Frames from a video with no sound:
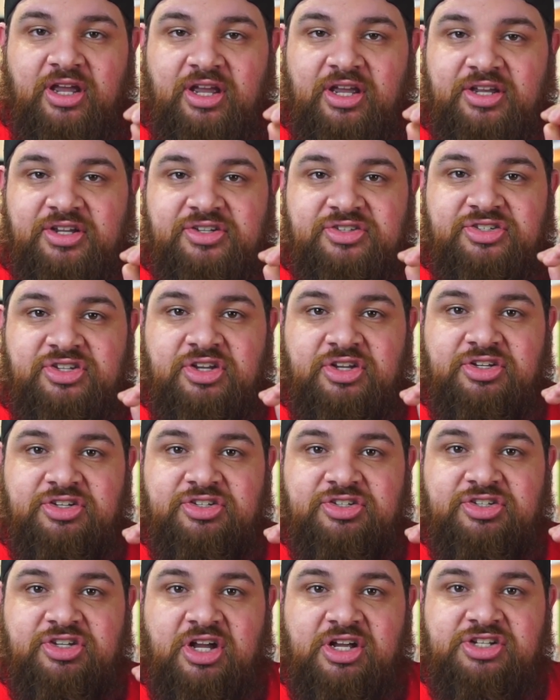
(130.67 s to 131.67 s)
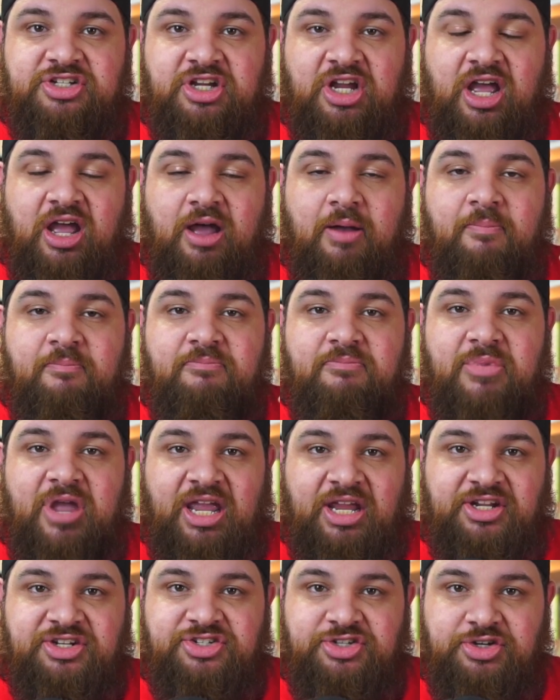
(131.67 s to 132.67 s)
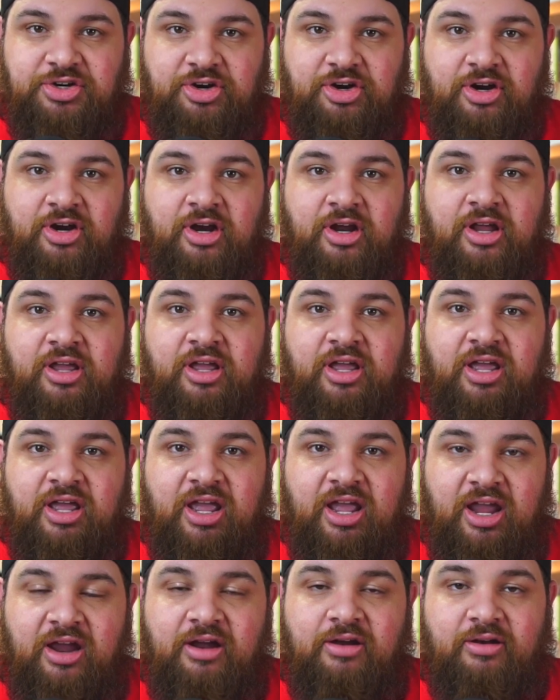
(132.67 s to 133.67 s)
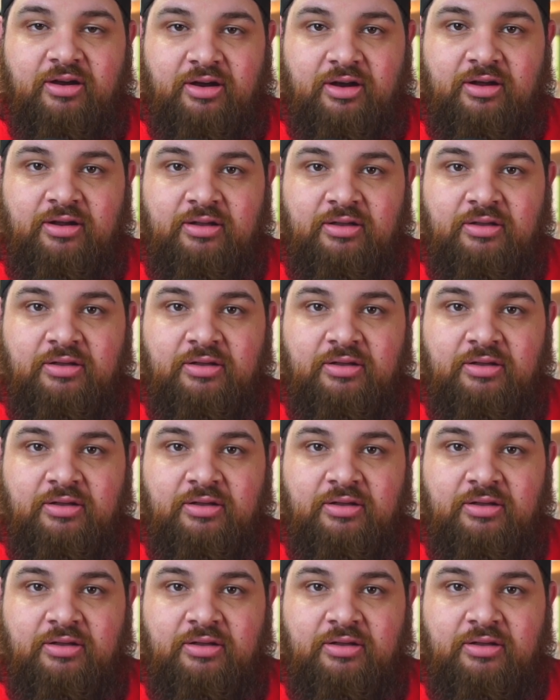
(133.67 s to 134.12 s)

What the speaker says: is such a major error.